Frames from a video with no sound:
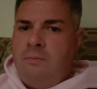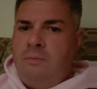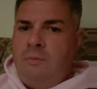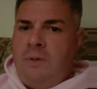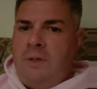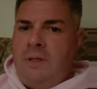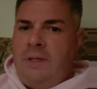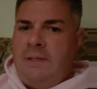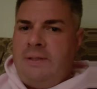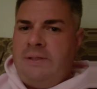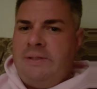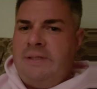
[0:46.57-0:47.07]

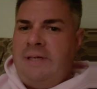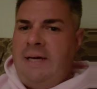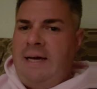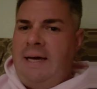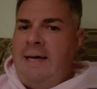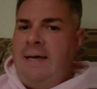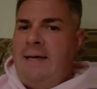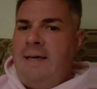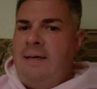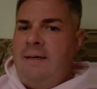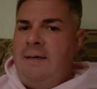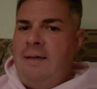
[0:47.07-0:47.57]
with this
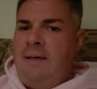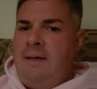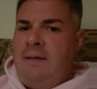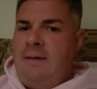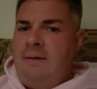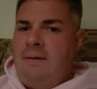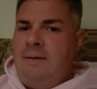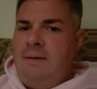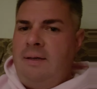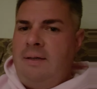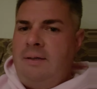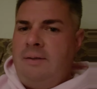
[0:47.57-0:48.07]
guy
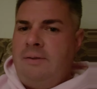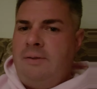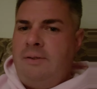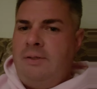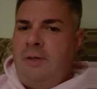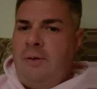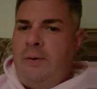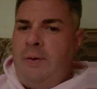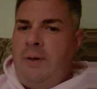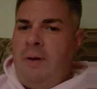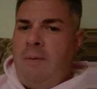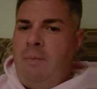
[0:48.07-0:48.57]
and
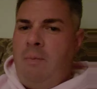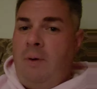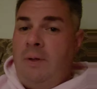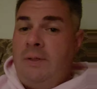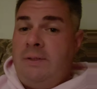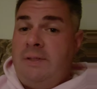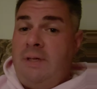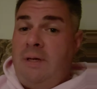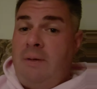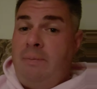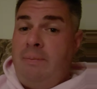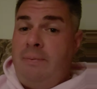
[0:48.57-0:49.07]
showing him
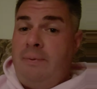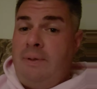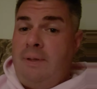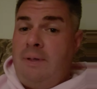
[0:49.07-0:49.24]
what's up